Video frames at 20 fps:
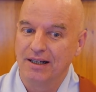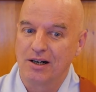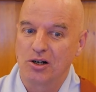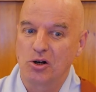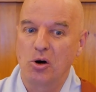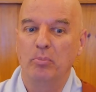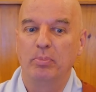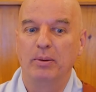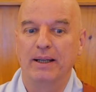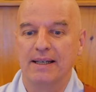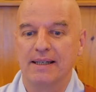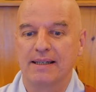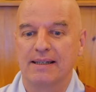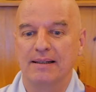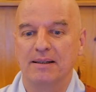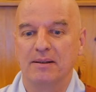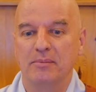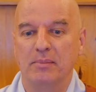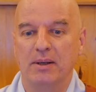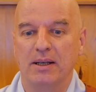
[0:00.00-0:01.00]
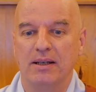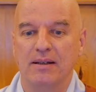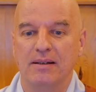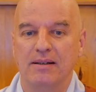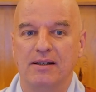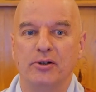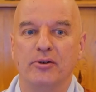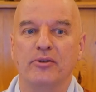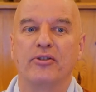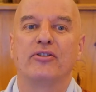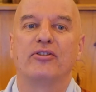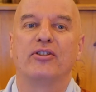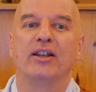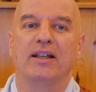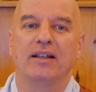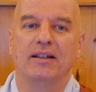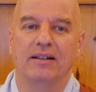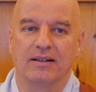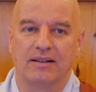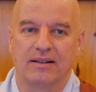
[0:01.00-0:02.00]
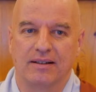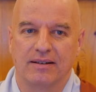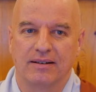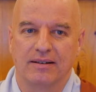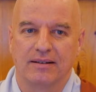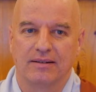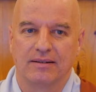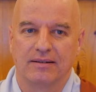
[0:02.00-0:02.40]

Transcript: Complacent means you think